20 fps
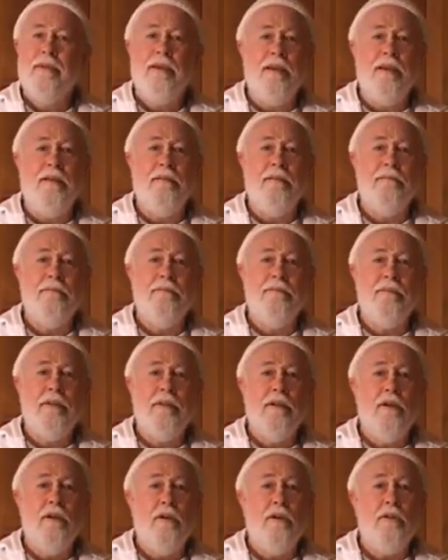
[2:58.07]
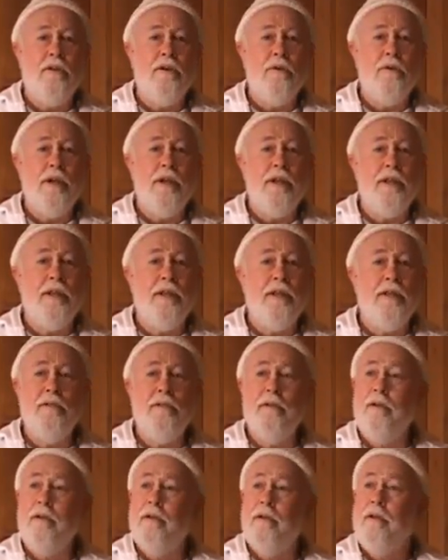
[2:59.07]
Okay. Are there any
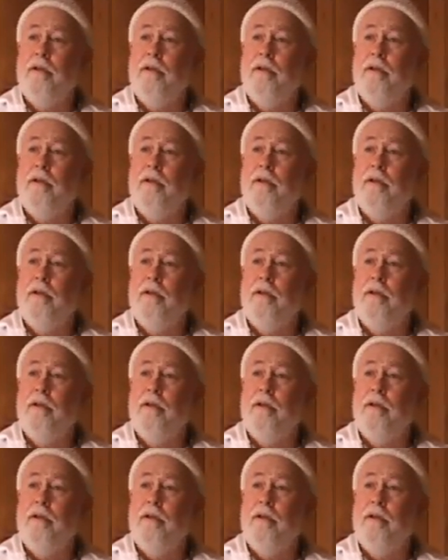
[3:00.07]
